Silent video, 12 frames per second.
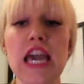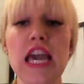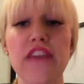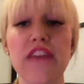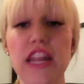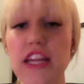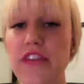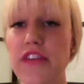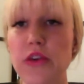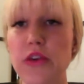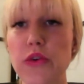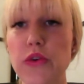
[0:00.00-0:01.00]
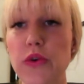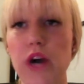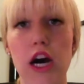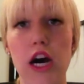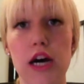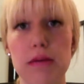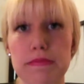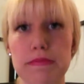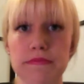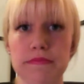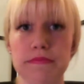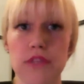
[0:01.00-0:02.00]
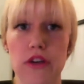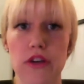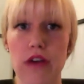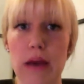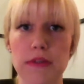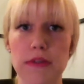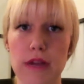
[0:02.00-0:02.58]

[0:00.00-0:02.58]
If any of you, happen